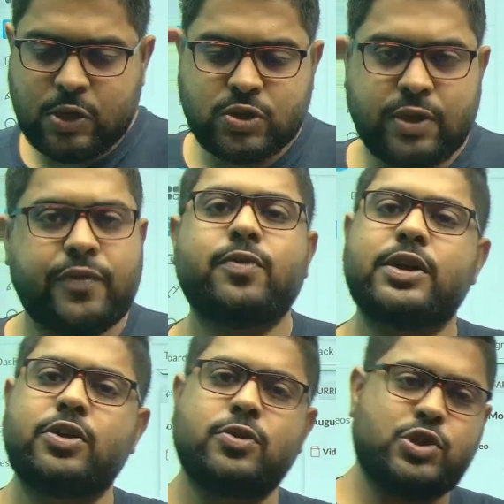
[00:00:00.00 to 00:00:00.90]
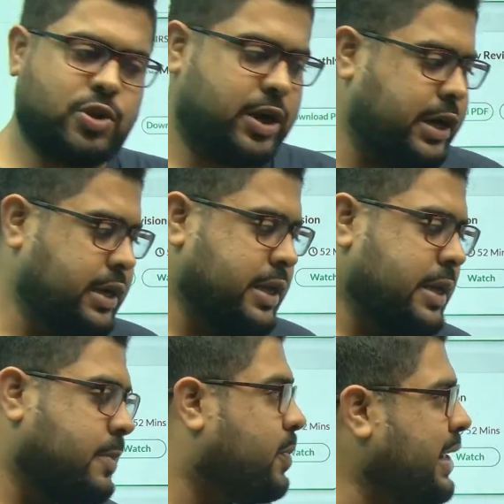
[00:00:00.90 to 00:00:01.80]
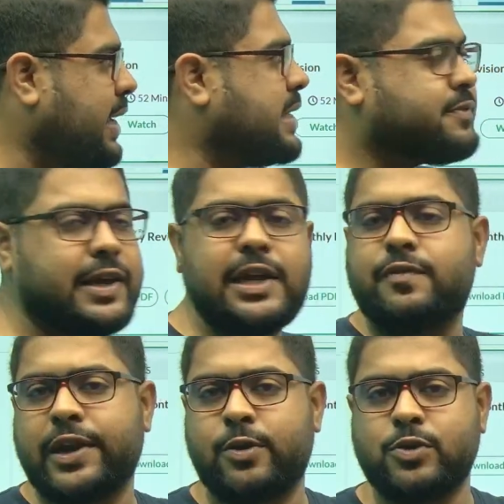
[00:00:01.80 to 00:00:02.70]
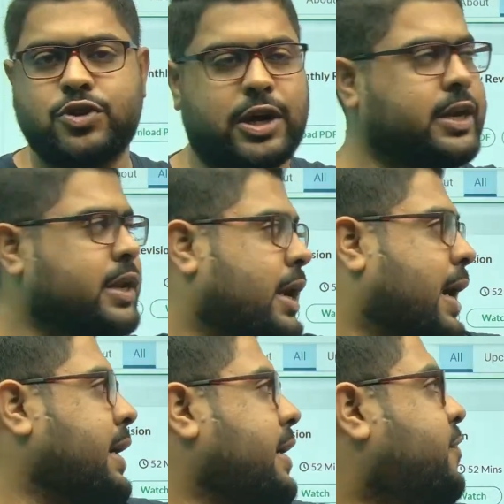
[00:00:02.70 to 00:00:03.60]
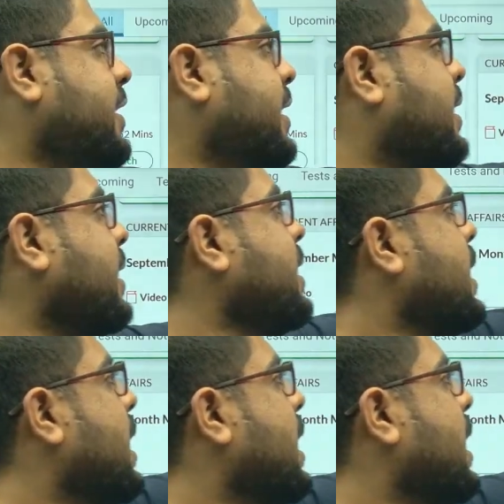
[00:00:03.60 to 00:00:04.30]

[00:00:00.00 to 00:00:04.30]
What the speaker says: So if you want to join, please feel free to join. And definitely,